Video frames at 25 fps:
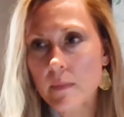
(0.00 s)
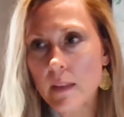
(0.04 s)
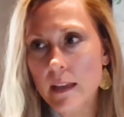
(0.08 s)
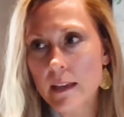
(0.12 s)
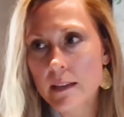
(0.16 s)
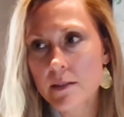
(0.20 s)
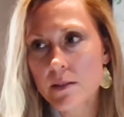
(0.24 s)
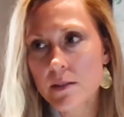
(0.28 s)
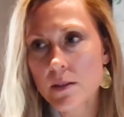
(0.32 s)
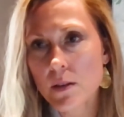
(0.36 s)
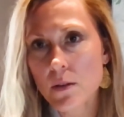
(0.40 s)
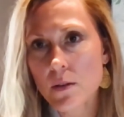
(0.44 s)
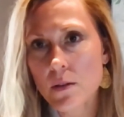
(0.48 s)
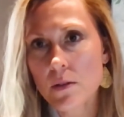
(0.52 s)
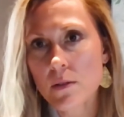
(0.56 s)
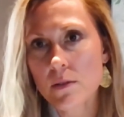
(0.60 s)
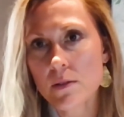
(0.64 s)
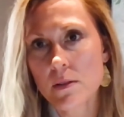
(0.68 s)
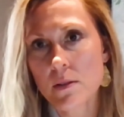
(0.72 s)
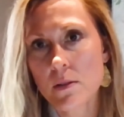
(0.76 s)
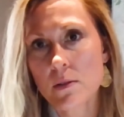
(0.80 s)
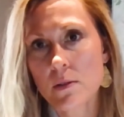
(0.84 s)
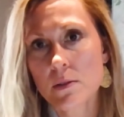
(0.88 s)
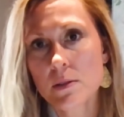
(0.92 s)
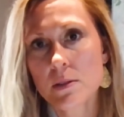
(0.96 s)
And so
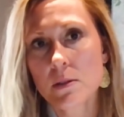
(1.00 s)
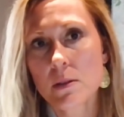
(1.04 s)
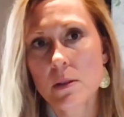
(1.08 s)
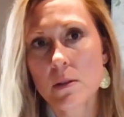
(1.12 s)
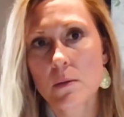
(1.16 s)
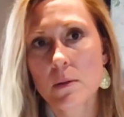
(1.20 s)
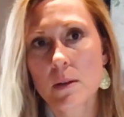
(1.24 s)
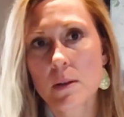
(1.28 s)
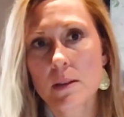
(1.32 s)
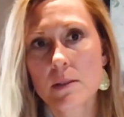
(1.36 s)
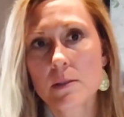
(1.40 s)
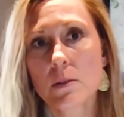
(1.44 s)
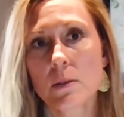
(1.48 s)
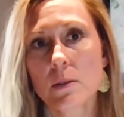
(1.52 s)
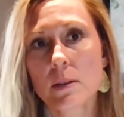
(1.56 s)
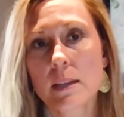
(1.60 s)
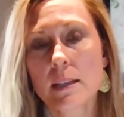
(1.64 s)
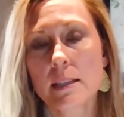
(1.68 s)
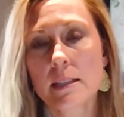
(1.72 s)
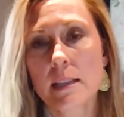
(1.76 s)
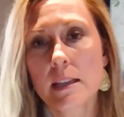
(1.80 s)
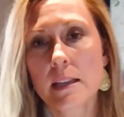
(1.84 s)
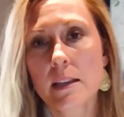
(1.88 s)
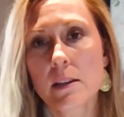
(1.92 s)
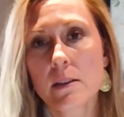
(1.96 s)
those are the ones who will
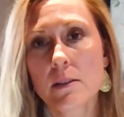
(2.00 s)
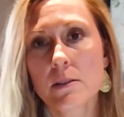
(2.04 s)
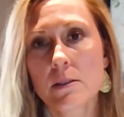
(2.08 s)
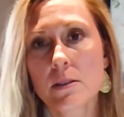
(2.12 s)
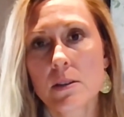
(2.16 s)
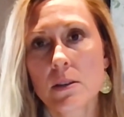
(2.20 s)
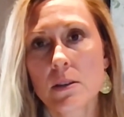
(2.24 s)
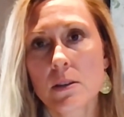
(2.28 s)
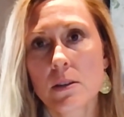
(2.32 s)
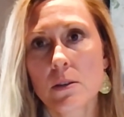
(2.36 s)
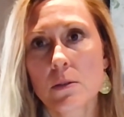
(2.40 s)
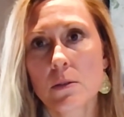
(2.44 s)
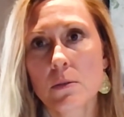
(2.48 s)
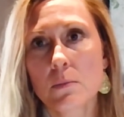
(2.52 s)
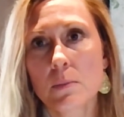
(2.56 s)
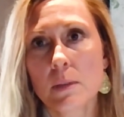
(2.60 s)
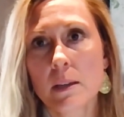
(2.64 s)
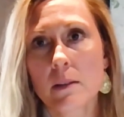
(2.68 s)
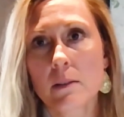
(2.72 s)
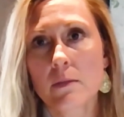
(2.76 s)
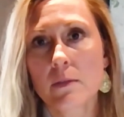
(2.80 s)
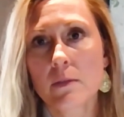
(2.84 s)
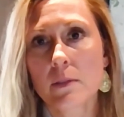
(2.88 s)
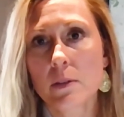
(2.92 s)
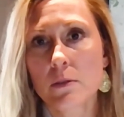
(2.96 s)
continue to be
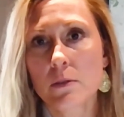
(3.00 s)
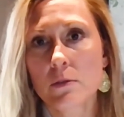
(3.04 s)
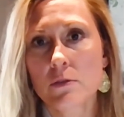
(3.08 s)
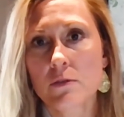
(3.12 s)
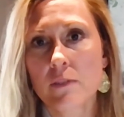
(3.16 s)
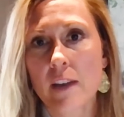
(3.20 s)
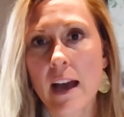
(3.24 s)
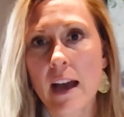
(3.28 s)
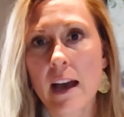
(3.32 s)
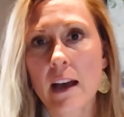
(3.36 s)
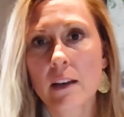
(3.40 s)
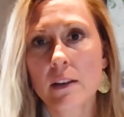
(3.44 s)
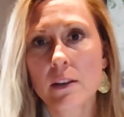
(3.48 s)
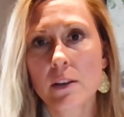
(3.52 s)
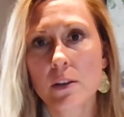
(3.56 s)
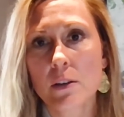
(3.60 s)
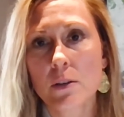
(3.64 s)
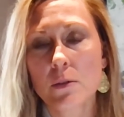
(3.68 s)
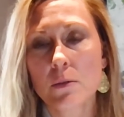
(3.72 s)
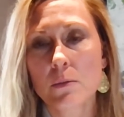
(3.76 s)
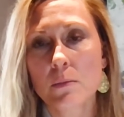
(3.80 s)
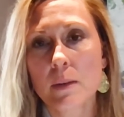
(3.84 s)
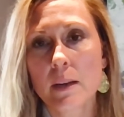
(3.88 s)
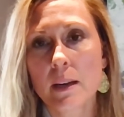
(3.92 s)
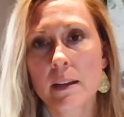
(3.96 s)
of huge
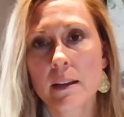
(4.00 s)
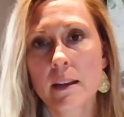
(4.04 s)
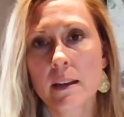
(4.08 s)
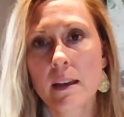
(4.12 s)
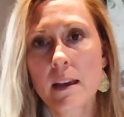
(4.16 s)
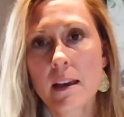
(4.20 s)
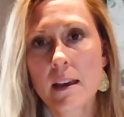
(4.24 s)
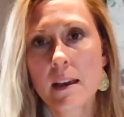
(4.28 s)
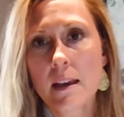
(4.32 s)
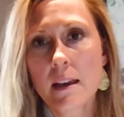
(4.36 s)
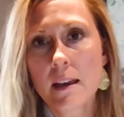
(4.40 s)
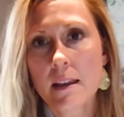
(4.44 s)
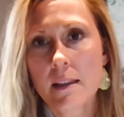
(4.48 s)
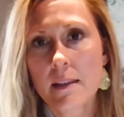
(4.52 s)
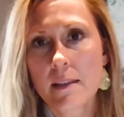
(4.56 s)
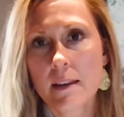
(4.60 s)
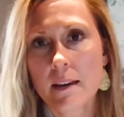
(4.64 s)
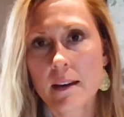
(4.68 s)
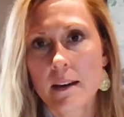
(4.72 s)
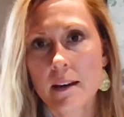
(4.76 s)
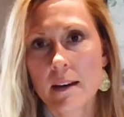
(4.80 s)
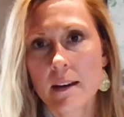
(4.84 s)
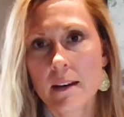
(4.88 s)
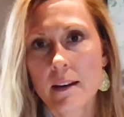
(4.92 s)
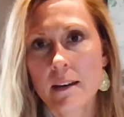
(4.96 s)
value, but
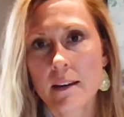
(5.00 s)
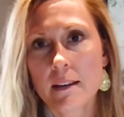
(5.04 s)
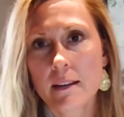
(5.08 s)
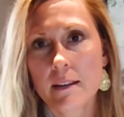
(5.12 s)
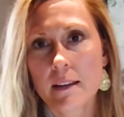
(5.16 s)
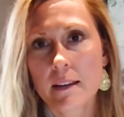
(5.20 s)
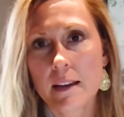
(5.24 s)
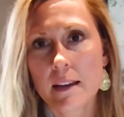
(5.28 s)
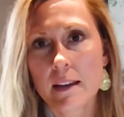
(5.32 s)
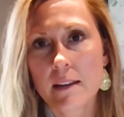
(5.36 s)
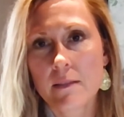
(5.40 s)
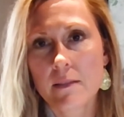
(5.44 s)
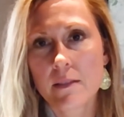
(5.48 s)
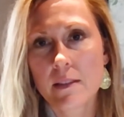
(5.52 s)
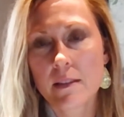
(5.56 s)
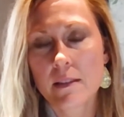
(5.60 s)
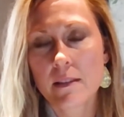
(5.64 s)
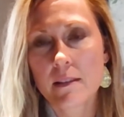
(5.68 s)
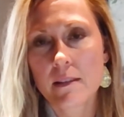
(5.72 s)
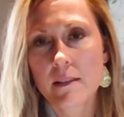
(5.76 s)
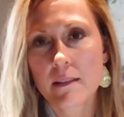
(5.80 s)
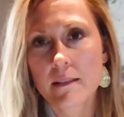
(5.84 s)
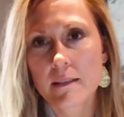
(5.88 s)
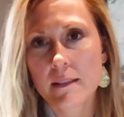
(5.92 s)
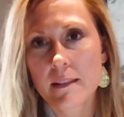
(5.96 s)
the kind of
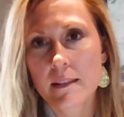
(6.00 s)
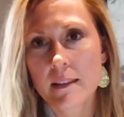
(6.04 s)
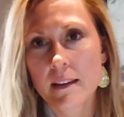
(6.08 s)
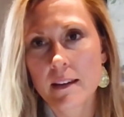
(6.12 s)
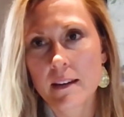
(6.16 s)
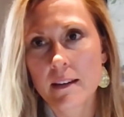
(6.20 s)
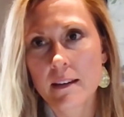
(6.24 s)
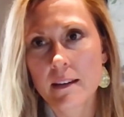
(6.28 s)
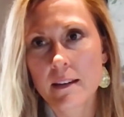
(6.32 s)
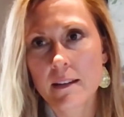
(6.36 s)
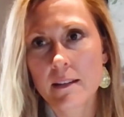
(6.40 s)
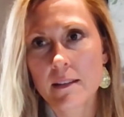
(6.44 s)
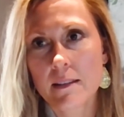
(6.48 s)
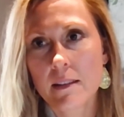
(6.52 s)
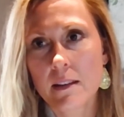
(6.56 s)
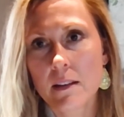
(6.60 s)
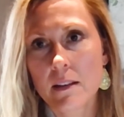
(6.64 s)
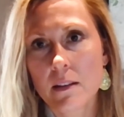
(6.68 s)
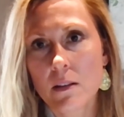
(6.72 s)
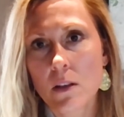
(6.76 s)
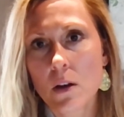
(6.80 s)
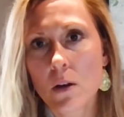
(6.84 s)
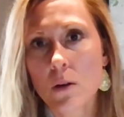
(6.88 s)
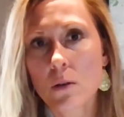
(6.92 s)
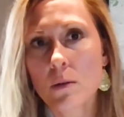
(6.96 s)
the
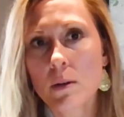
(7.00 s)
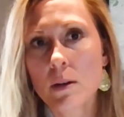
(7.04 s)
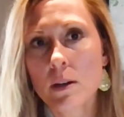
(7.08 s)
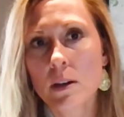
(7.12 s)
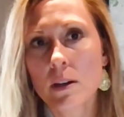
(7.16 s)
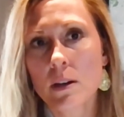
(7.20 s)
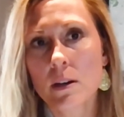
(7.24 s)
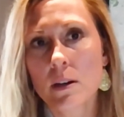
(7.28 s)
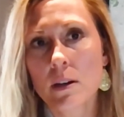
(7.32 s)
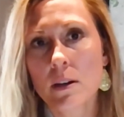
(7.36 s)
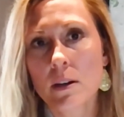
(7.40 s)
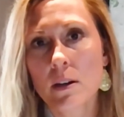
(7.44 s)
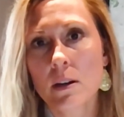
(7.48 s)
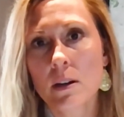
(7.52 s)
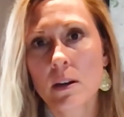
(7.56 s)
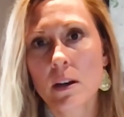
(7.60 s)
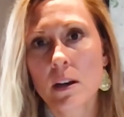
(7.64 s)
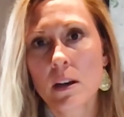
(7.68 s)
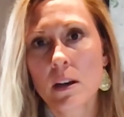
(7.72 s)
lower